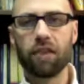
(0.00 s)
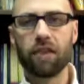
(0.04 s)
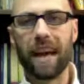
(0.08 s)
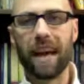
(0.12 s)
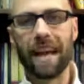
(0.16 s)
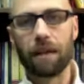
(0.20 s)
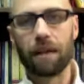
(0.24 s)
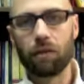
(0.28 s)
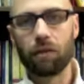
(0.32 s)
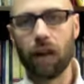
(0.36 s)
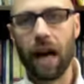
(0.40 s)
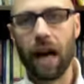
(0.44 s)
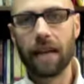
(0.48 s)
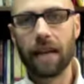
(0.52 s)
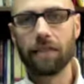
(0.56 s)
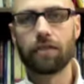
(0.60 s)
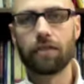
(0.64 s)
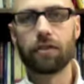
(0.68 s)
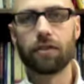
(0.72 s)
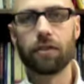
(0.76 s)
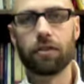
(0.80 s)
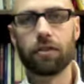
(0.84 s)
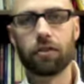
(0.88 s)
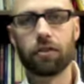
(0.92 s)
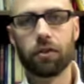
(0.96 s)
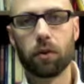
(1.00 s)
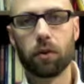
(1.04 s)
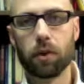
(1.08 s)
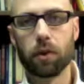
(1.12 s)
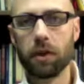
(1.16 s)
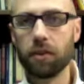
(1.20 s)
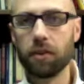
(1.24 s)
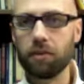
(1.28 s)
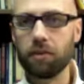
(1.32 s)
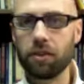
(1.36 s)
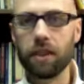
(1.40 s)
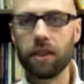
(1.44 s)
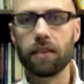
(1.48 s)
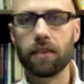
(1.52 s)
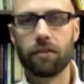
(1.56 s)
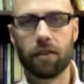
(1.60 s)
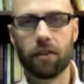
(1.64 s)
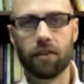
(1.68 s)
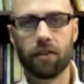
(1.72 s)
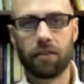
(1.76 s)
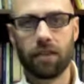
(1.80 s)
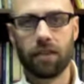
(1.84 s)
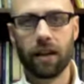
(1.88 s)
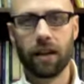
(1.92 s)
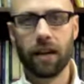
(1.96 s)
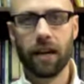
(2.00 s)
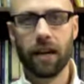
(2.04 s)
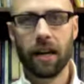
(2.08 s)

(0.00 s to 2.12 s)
and writes the story of Jesus.